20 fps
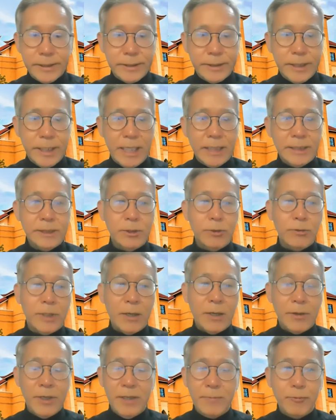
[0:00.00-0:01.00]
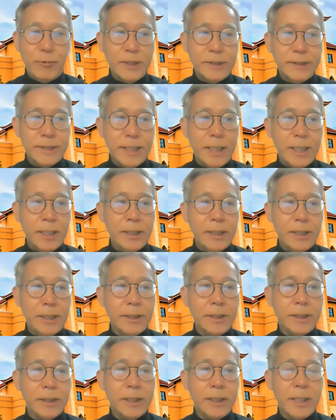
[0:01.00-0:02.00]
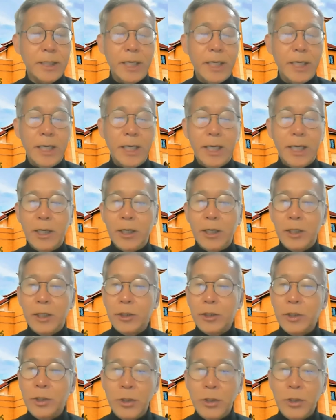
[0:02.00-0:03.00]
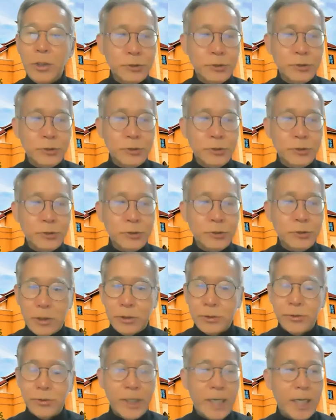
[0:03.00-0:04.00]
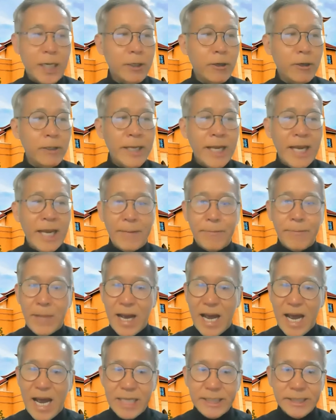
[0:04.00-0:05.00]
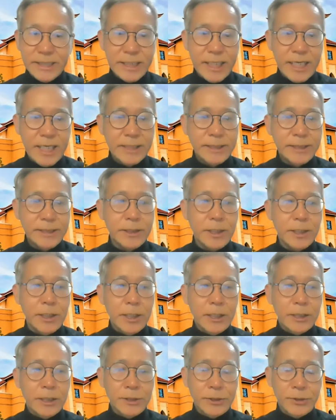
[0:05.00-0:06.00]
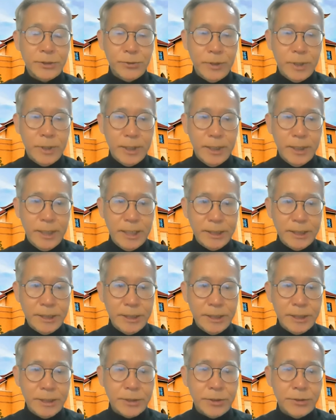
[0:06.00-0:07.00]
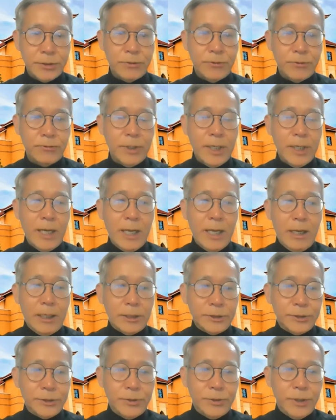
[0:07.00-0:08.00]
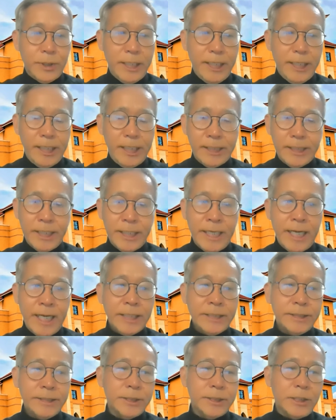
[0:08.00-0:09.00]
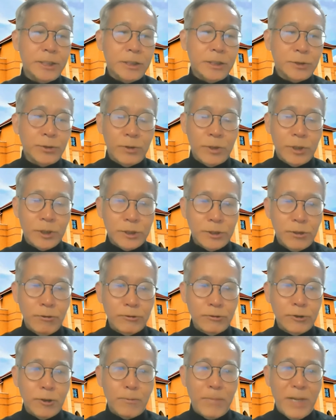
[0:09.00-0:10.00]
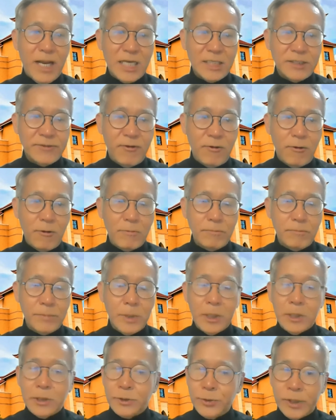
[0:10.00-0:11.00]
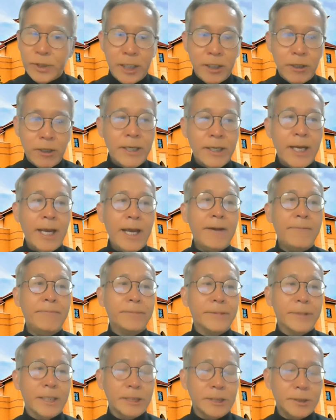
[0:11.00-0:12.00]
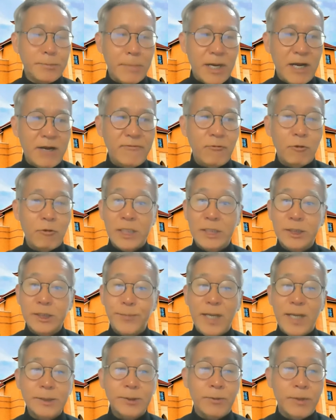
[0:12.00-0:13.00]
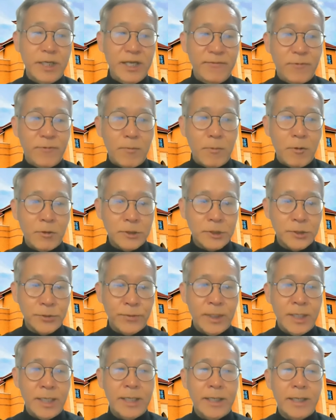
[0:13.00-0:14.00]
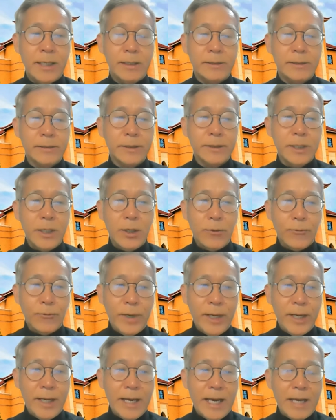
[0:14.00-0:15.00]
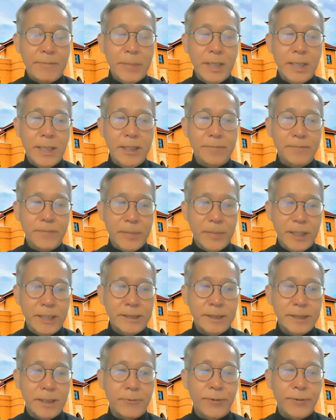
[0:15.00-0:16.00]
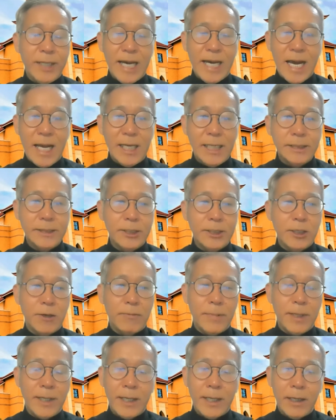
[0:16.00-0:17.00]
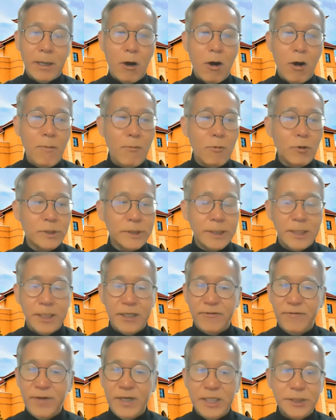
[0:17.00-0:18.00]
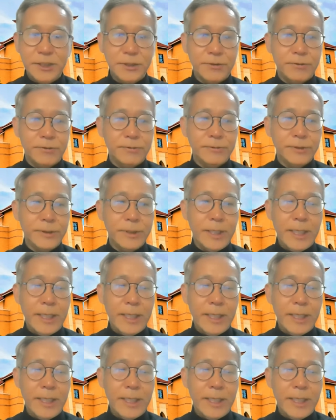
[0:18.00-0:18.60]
And so now if we say no to the students, you cannot have access to the digital, to the internet, to the social platform. You cannot have the smartphone, especially from Australia, where I believe is a reality of life, almost individual.